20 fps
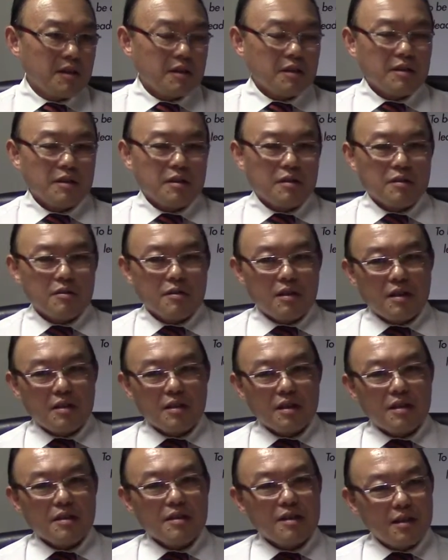You know,
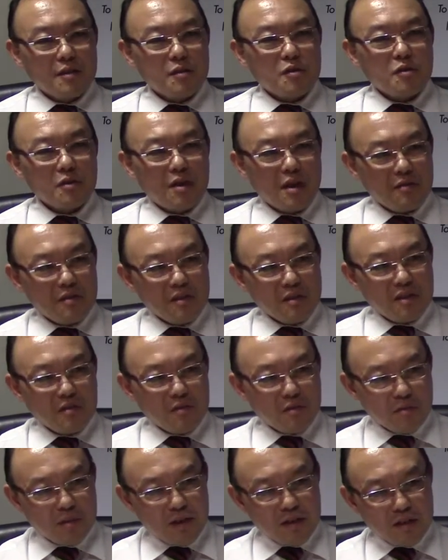and, and yes, you have
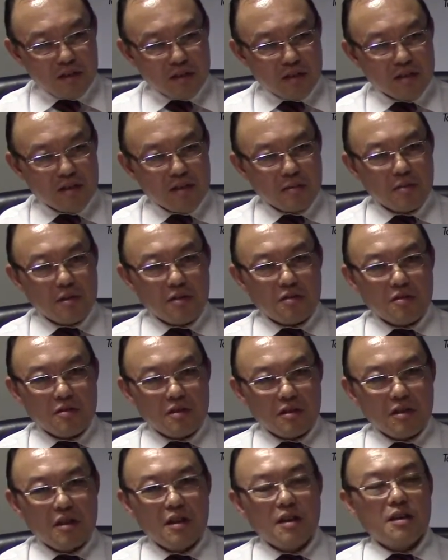information
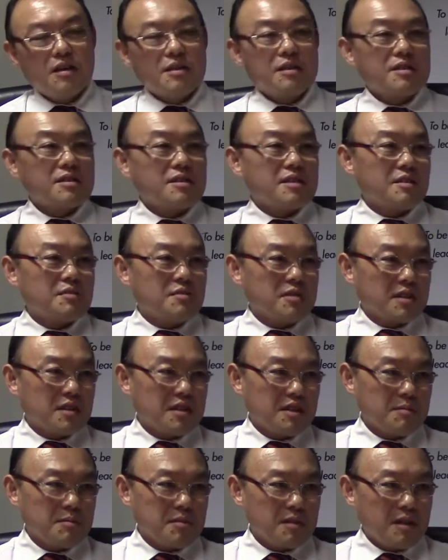asymmetry, there's stuff that
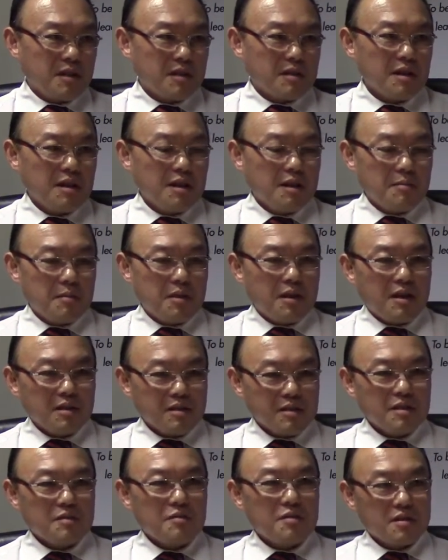comes out, but our
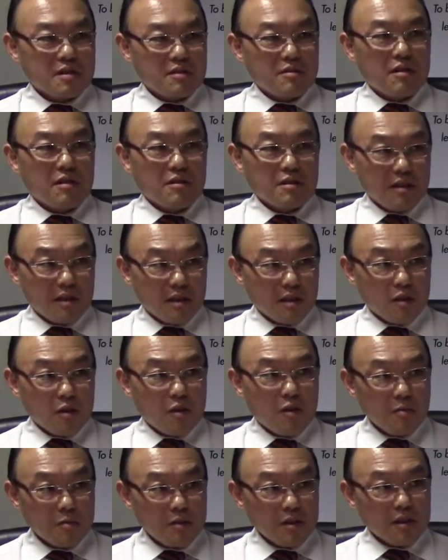stuff is around the
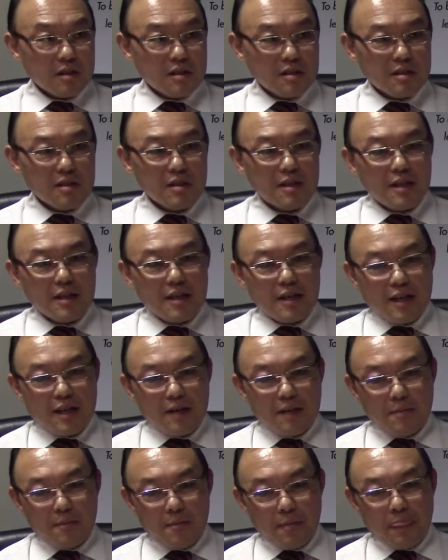economics.
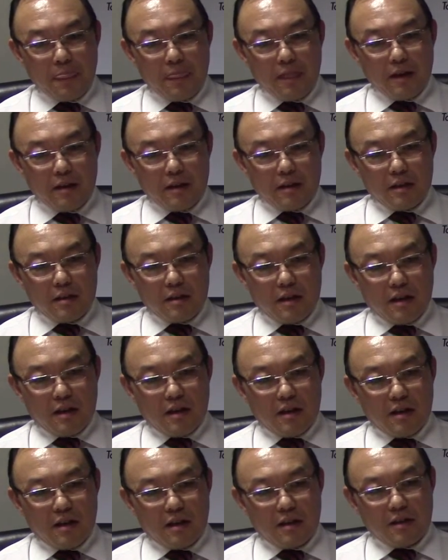Um, you know,
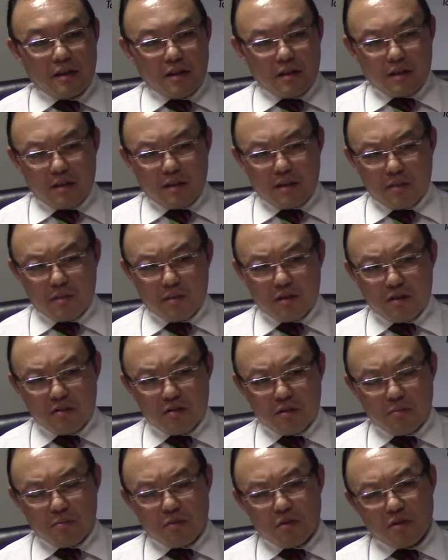I, I think some of those
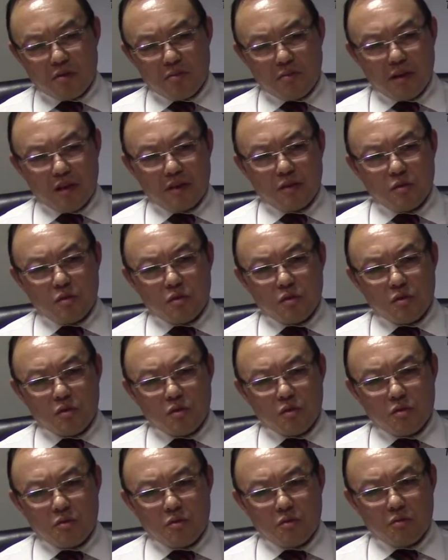reports might talk
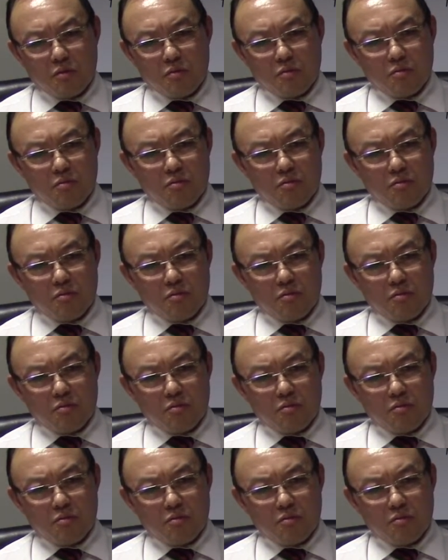to